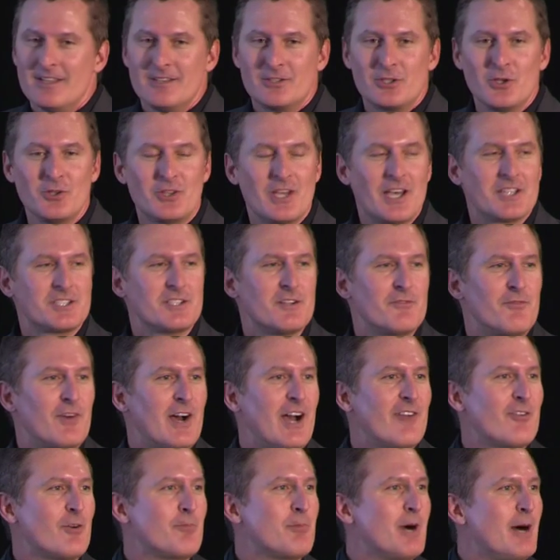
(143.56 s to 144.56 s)

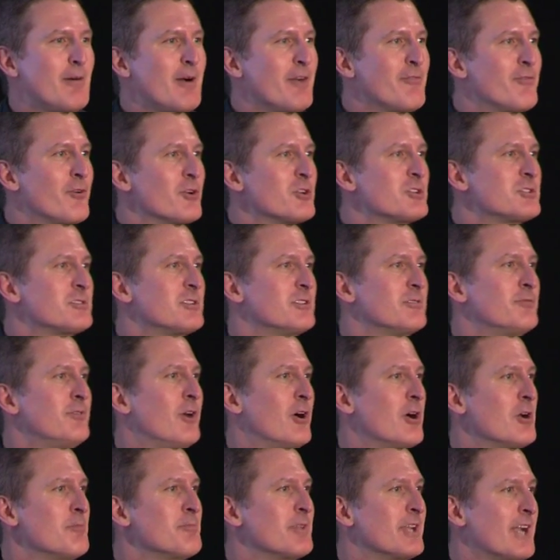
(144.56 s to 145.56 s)
2005, I bought my first
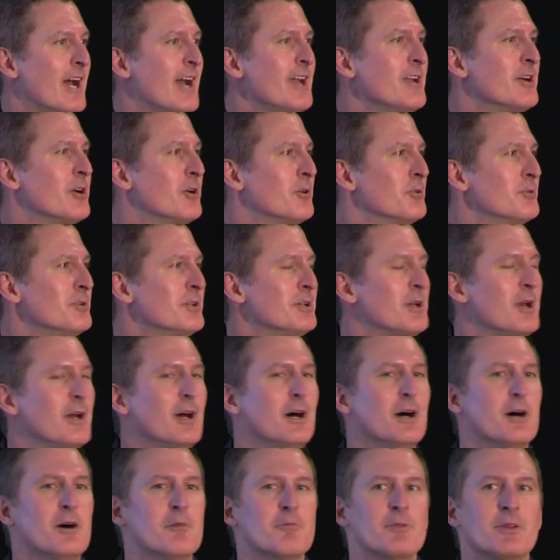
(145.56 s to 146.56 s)
farm that I owned
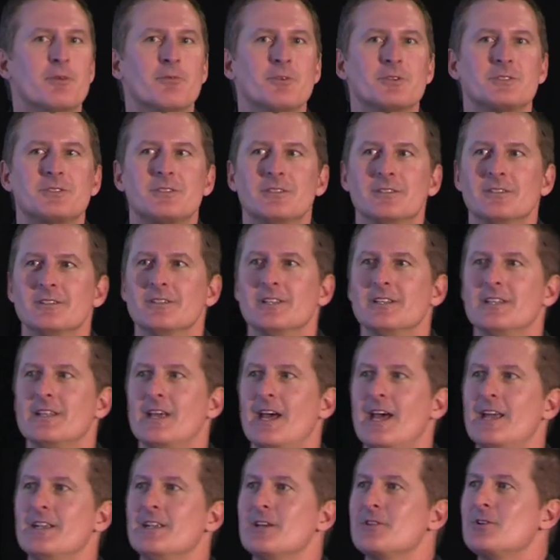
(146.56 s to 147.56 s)
that
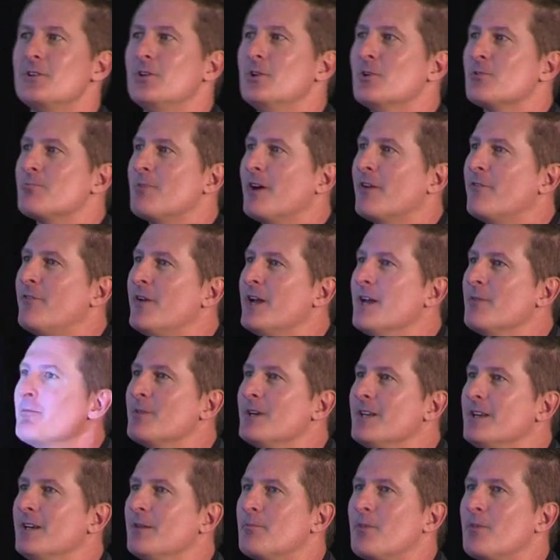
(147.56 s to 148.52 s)
had nothing to do with my family.